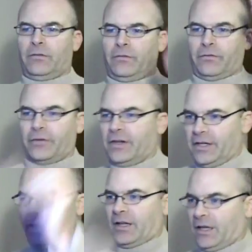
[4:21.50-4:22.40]

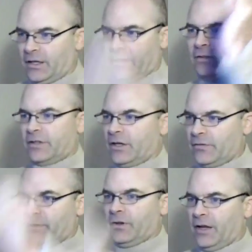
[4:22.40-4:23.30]
Free Keen's
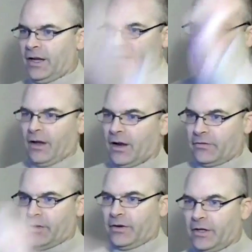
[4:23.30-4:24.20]
evil and
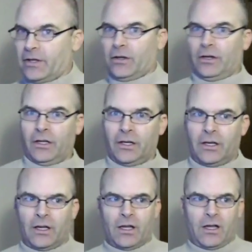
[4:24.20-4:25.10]
not very good.
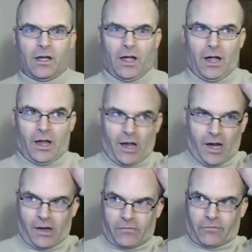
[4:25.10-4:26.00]
I
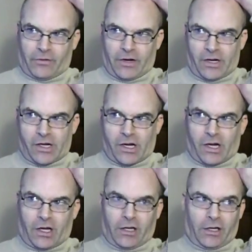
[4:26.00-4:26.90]
hate Free
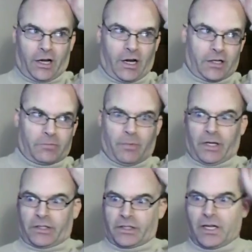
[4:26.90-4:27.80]
Keen as
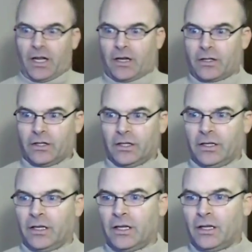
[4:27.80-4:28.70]
much as I
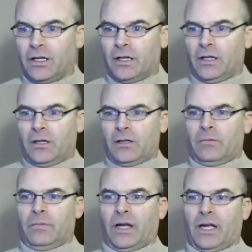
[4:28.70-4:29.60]
could.
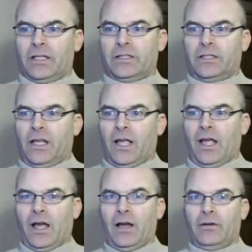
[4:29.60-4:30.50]
Because they
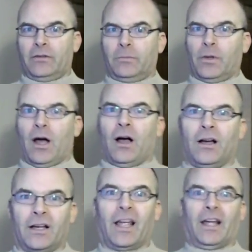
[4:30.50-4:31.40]
have a
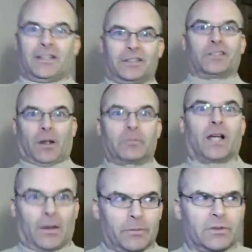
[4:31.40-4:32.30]
blog and
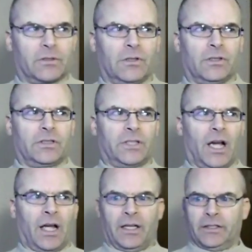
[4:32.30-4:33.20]
sometimes hold
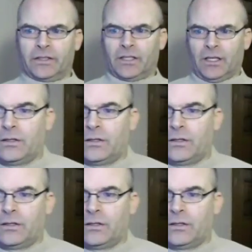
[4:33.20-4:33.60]
signs,